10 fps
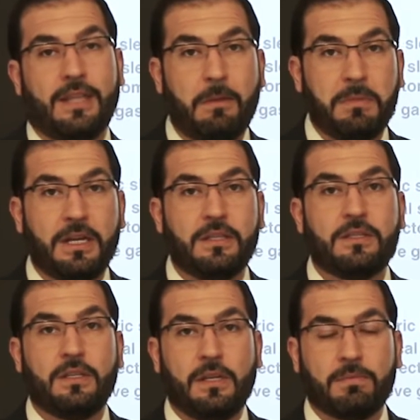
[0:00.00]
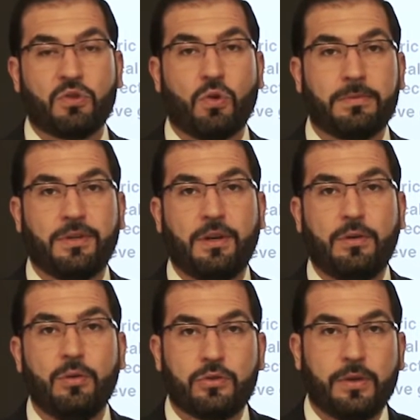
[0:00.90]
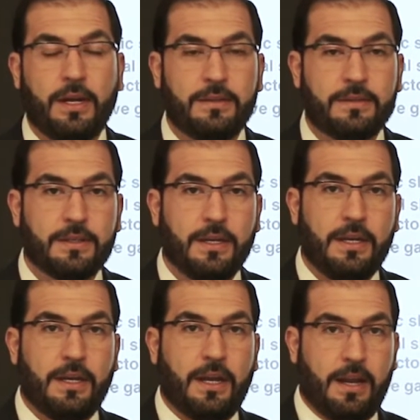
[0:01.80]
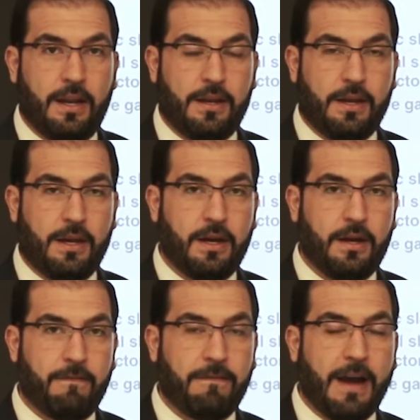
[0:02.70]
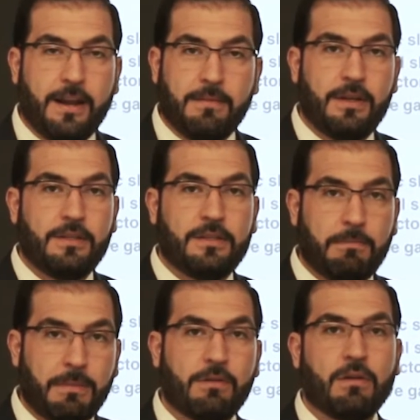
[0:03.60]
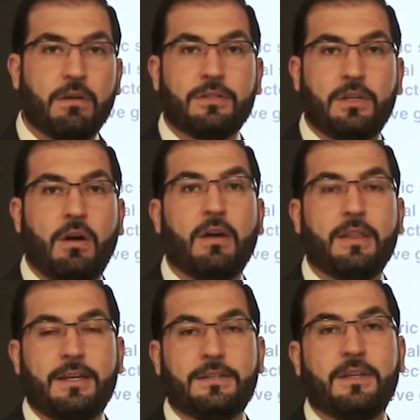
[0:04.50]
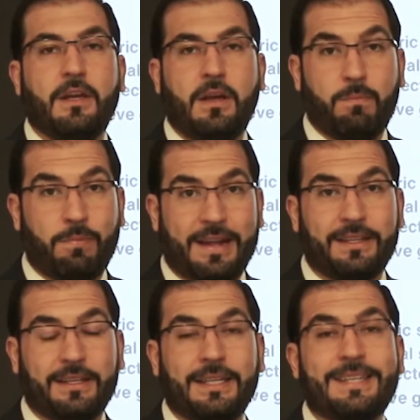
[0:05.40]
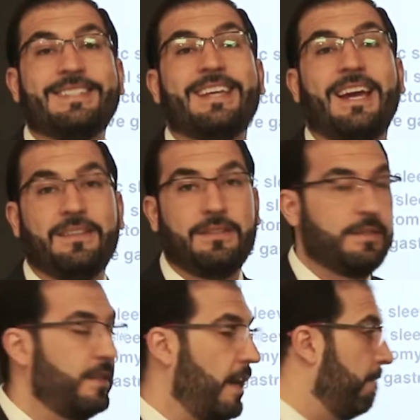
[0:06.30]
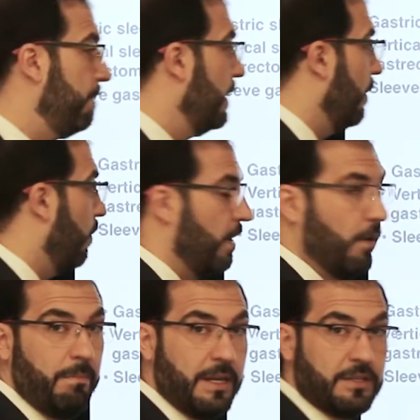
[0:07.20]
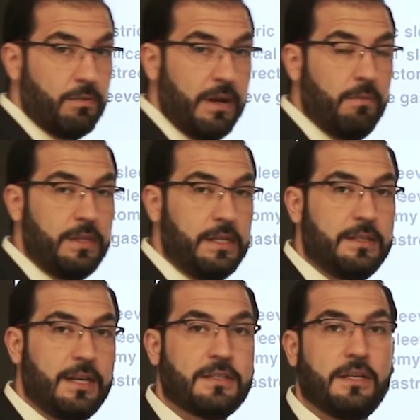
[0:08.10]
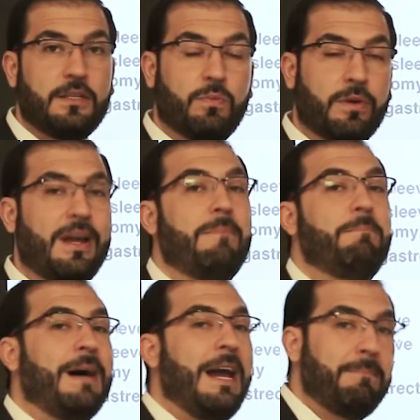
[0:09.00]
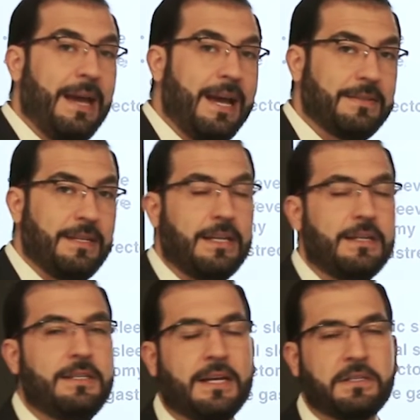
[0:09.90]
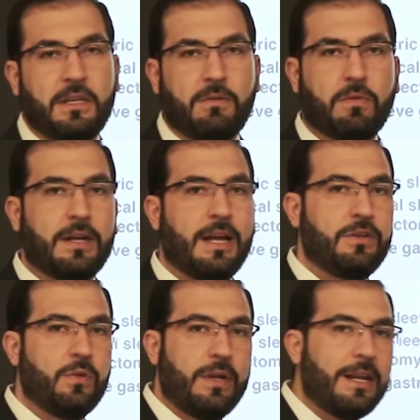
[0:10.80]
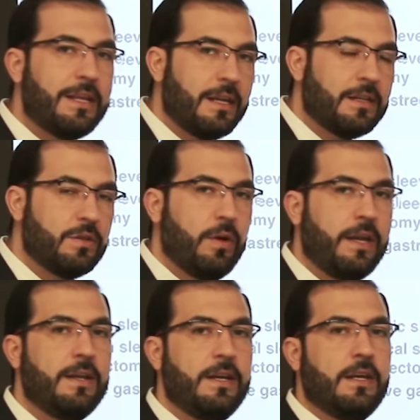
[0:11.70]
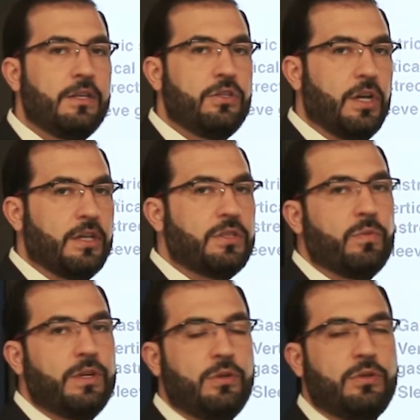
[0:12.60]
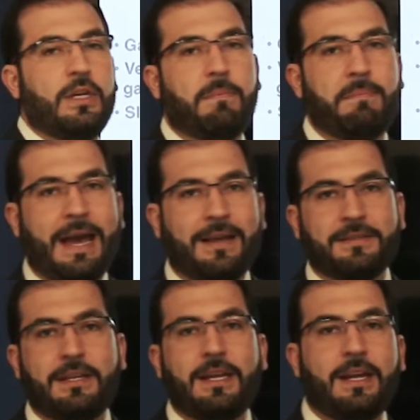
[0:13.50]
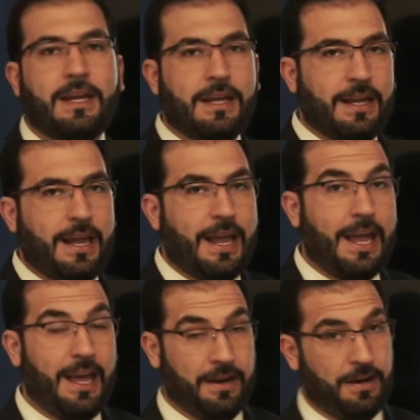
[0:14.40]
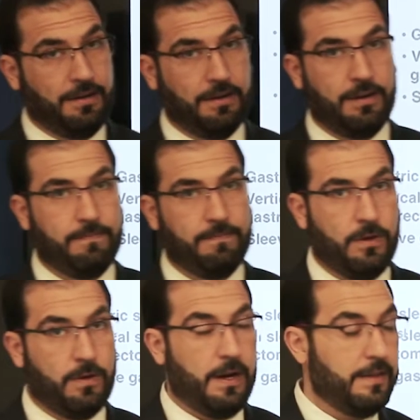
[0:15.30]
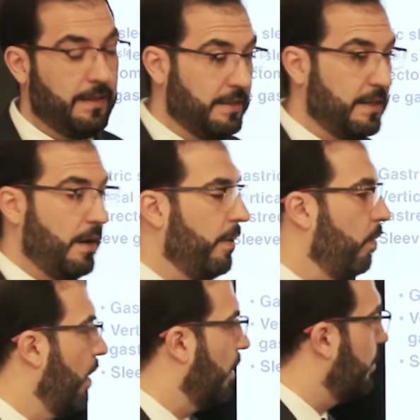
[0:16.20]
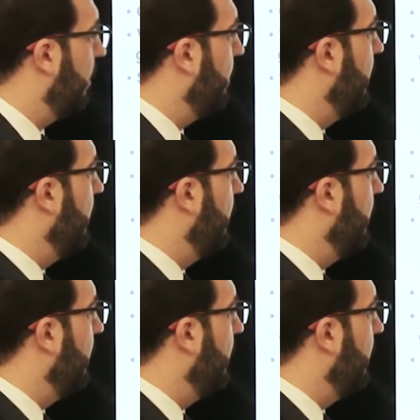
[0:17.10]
That means the absorption of nutrients and vitamins and minerals and all this practically stays the same. We don't mess around with the intestines. We're not bypassing intestine. We're not doing anything to it, just reducing capacity, head hunger. All right, that's how it works.